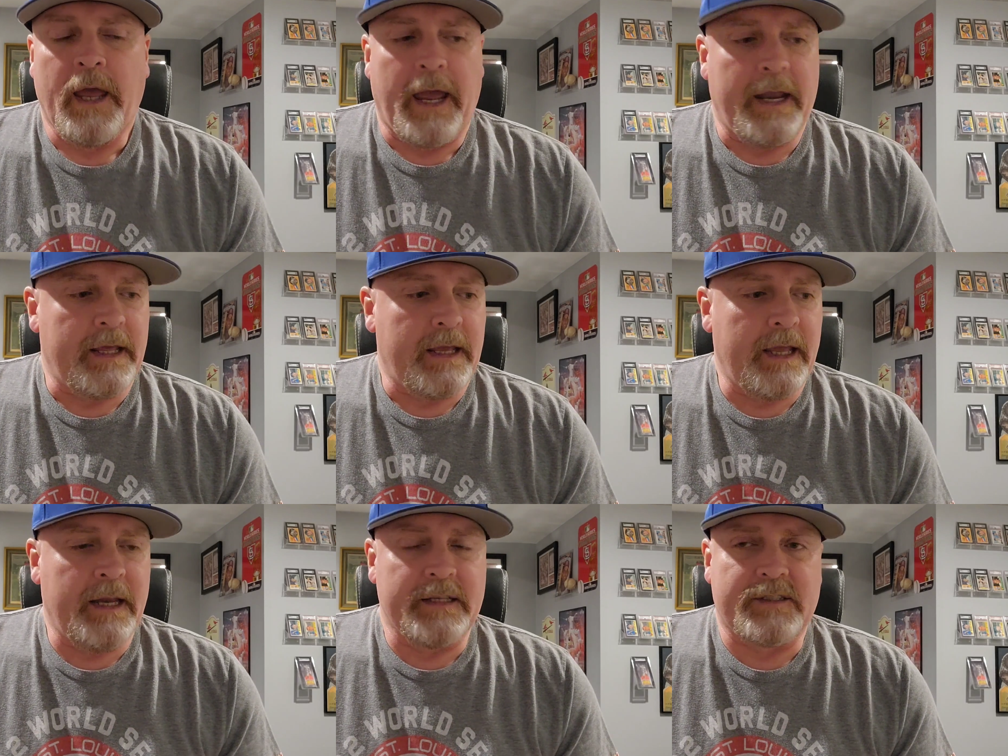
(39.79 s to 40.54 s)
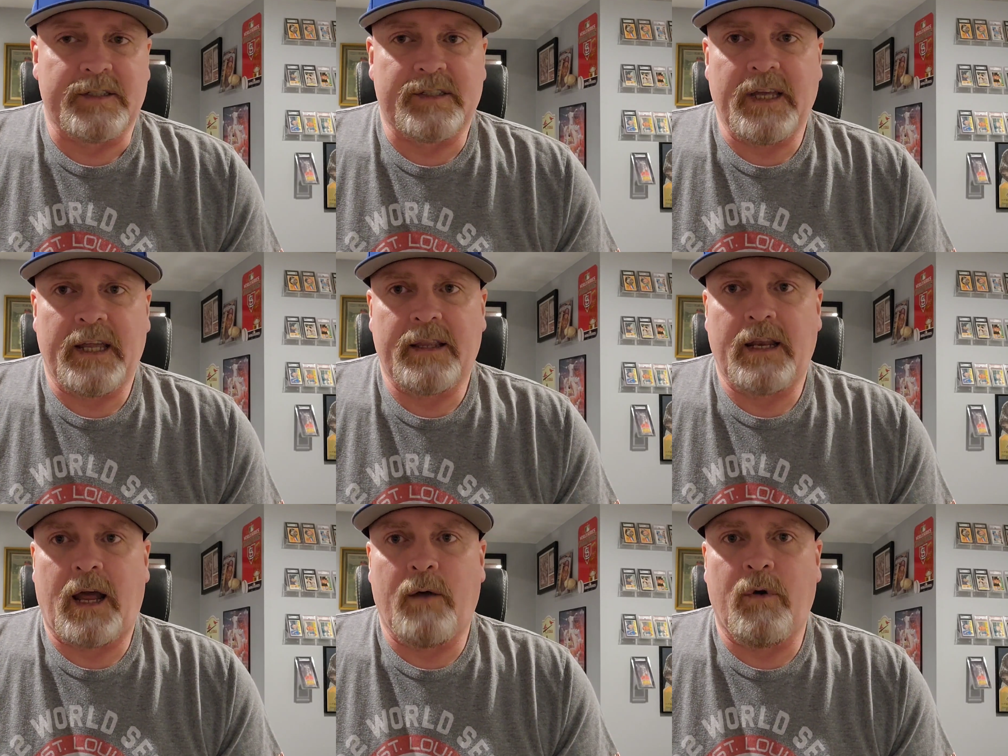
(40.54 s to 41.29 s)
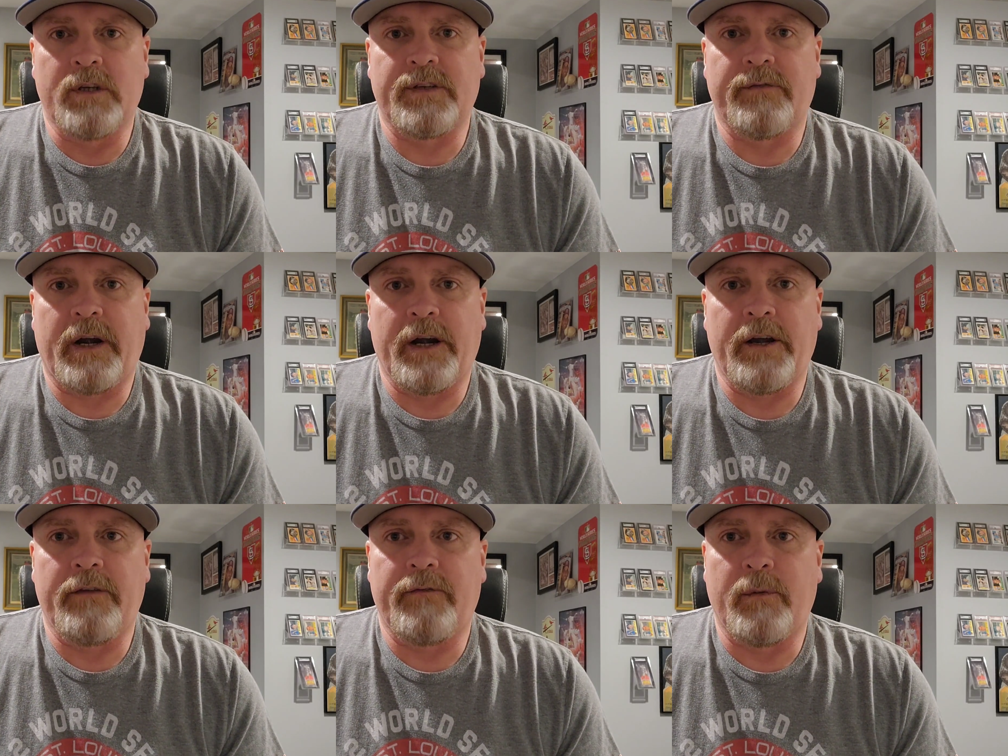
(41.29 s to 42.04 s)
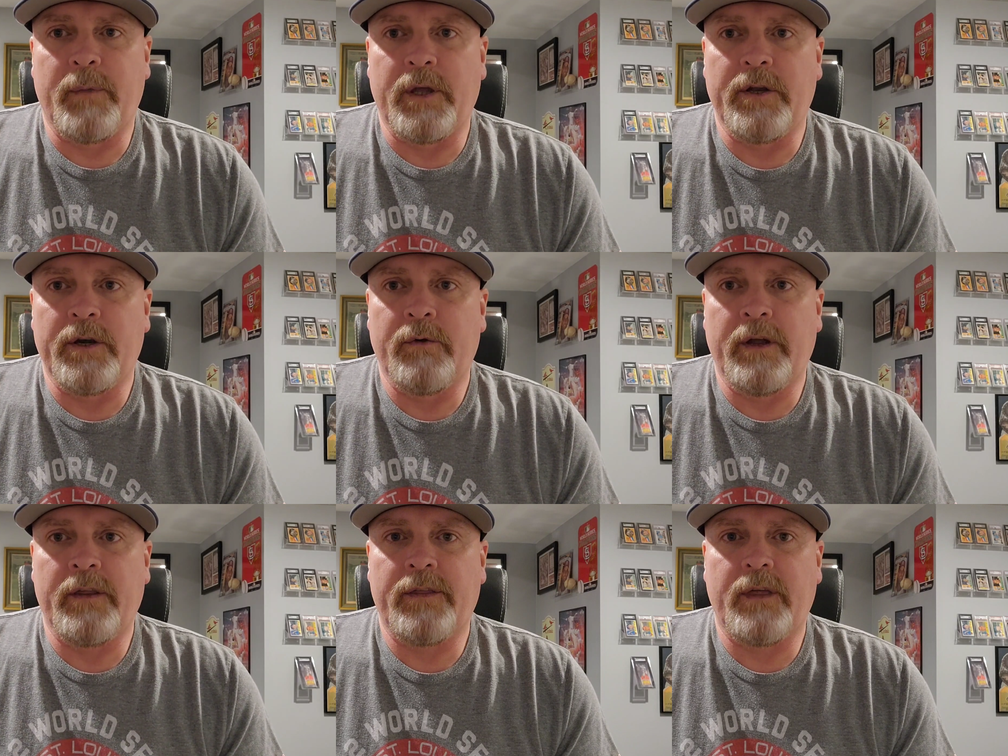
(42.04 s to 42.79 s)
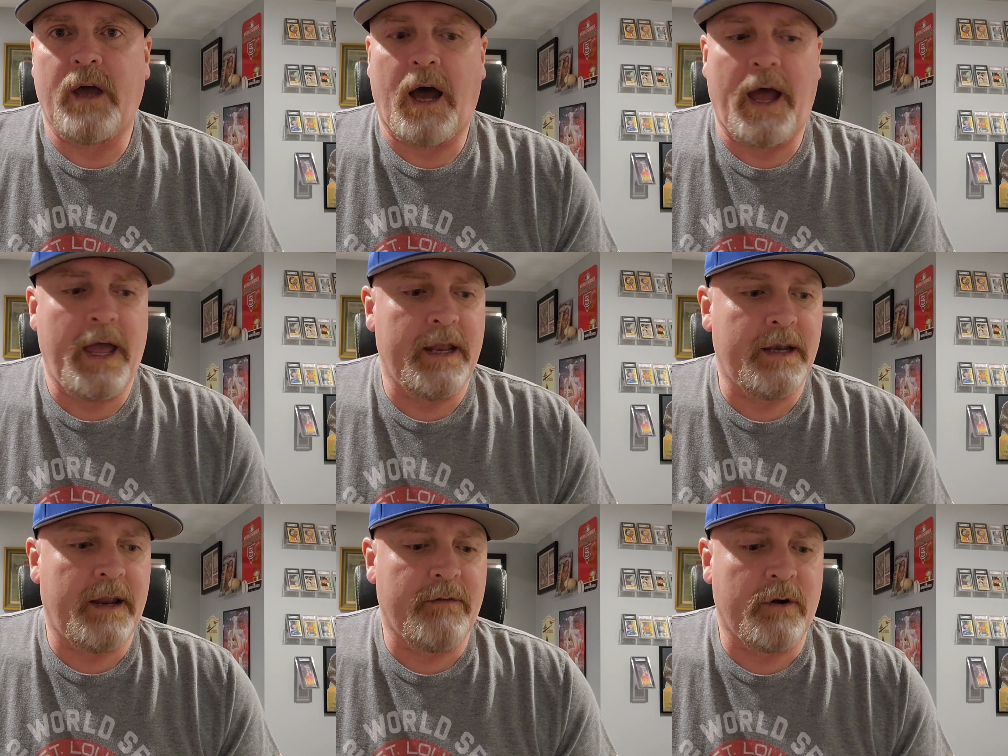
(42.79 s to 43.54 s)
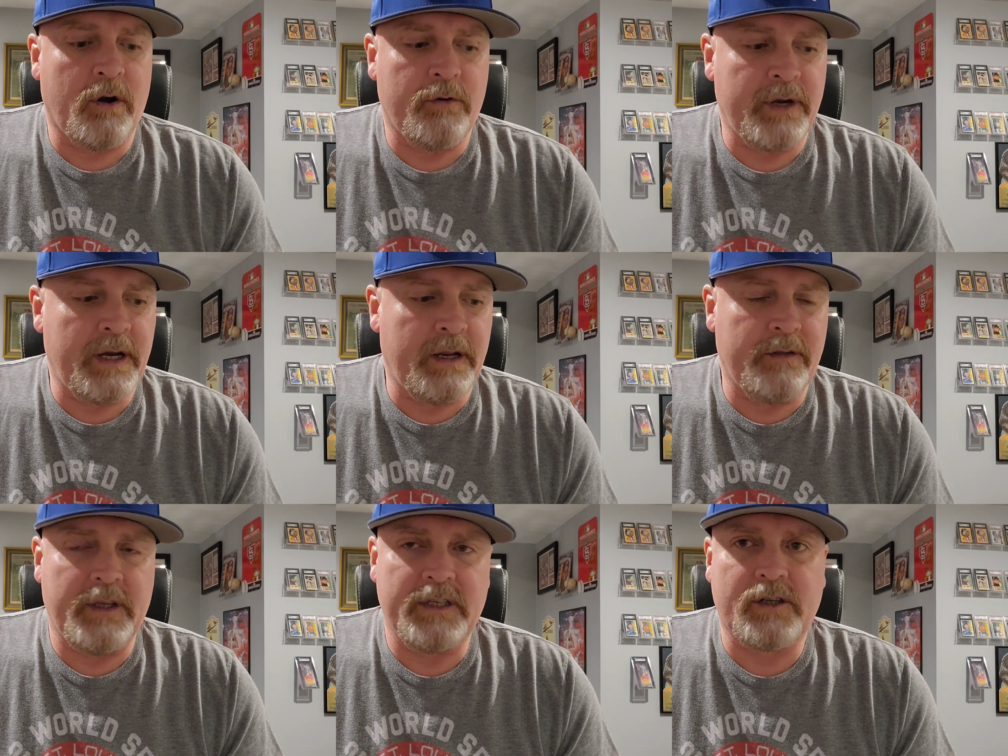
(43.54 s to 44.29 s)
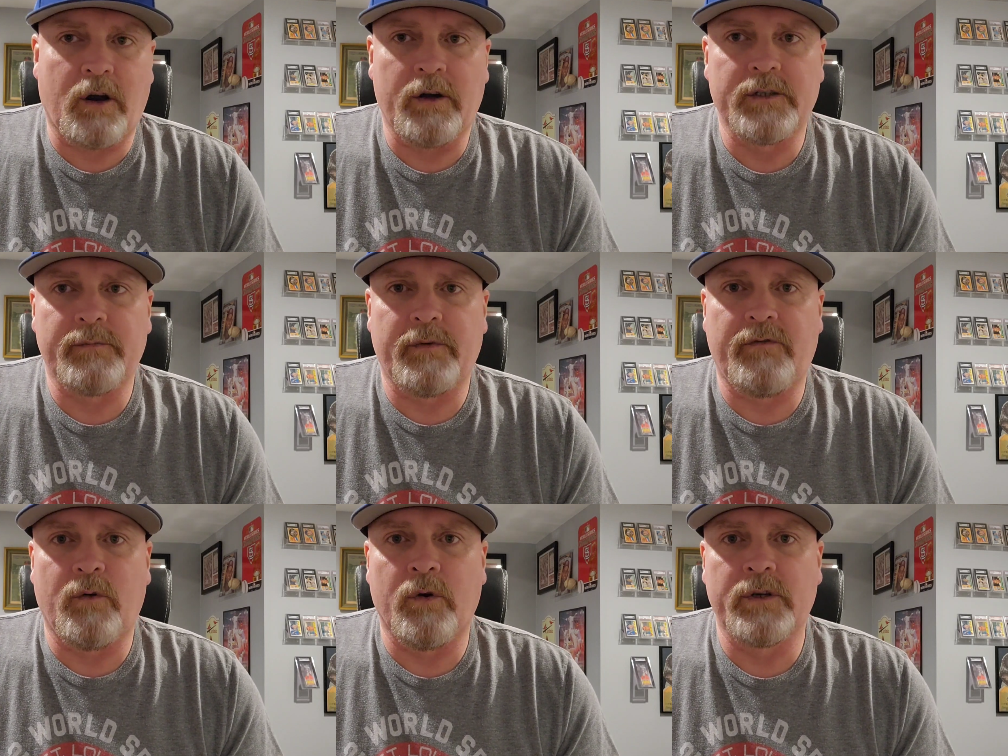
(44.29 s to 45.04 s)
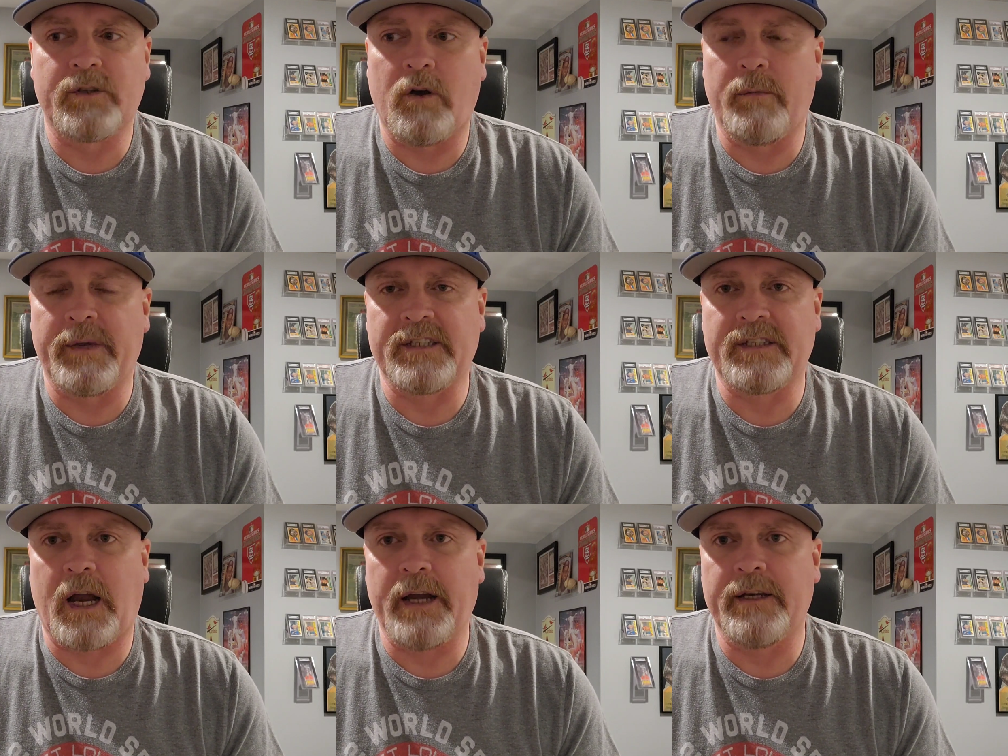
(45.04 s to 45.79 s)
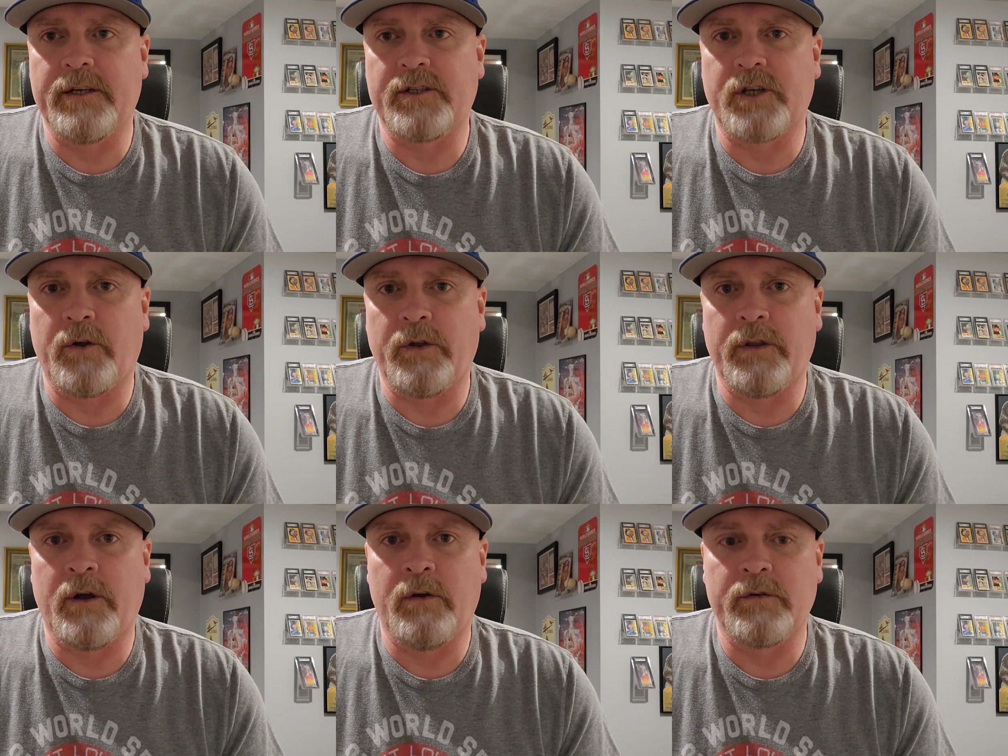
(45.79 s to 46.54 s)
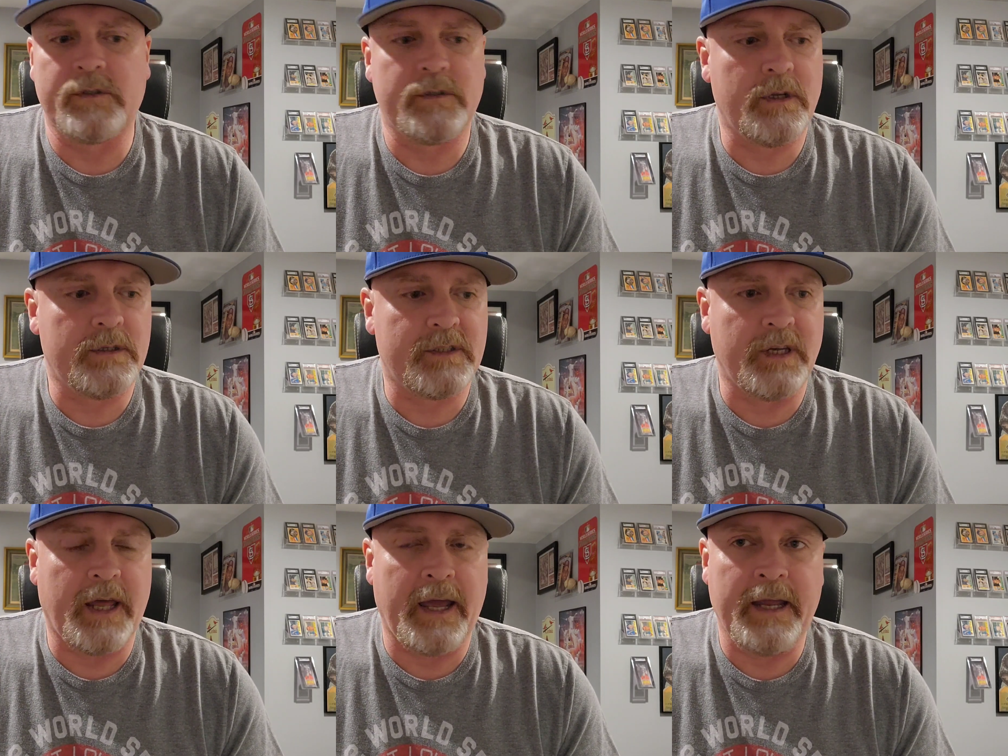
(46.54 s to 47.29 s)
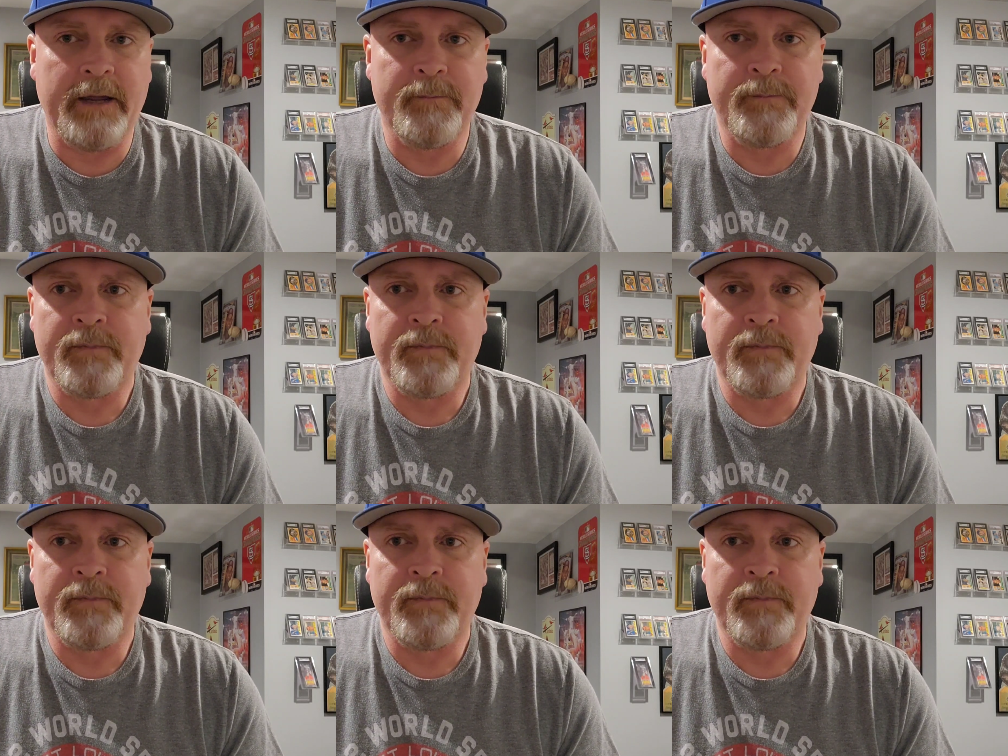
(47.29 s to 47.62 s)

And again, it's a set that I wasn't very familiar with. I had never owned any of these cards before, so I'm excited to show you those today.